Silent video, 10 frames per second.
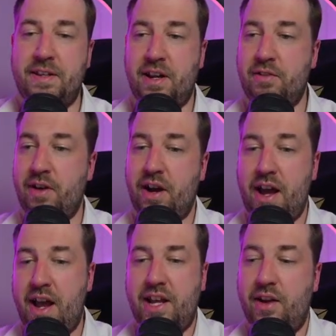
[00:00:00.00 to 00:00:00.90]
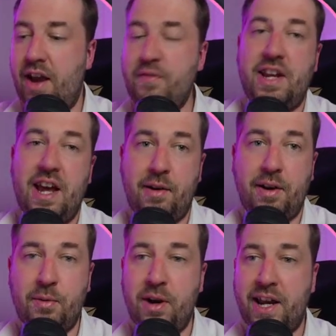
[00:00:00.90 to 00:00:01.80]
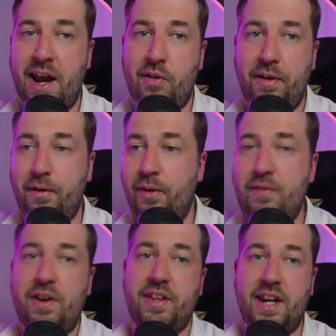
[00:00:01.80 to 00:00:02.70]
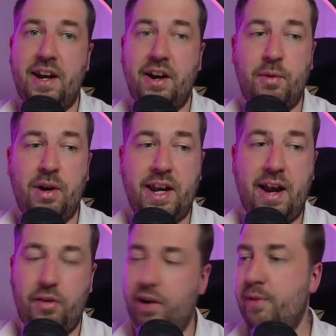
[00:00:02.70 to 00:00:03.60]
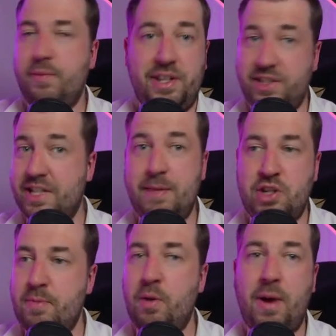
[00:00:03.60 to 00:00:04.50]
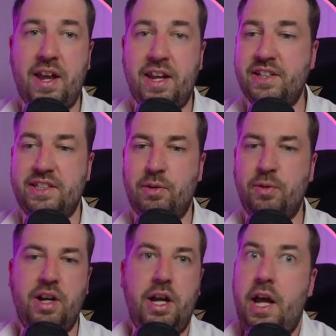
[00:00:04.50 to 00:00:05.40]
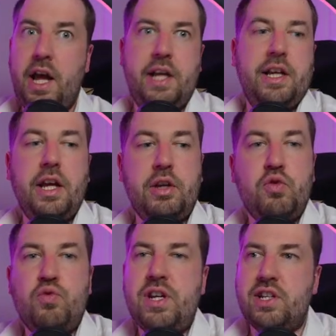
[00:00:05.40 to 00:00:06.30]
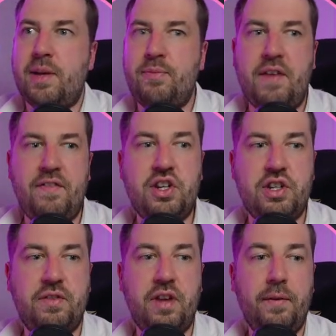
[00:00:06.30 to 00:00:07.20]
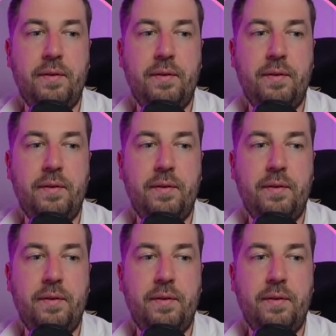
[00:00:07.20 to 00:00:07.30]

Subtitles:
Every day I'm going to work an hour on it, or every other day I'm going to work an hour on it, and you just keep chipping away at it until you reach some definition of done.